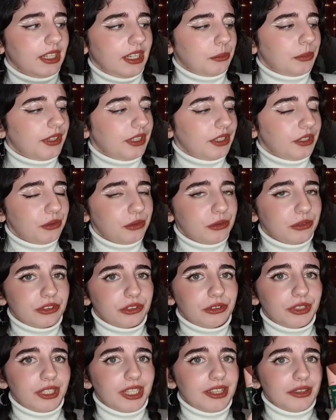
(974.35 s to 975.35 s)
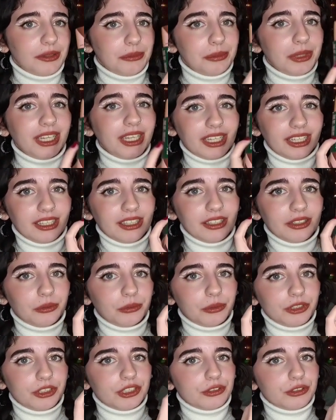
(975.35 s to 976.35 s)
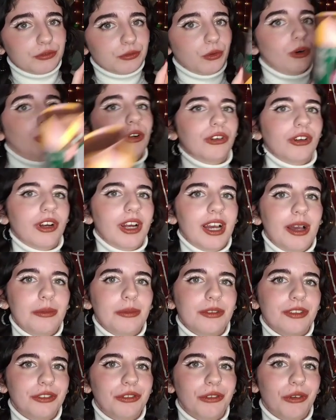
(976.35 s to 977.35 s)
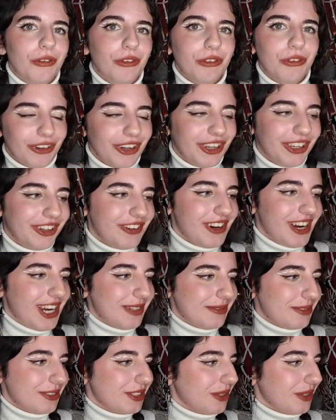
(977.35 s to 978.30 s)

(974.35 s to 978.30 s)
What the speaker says: But then you also get the mini, which is 4 grams and not 3 grams,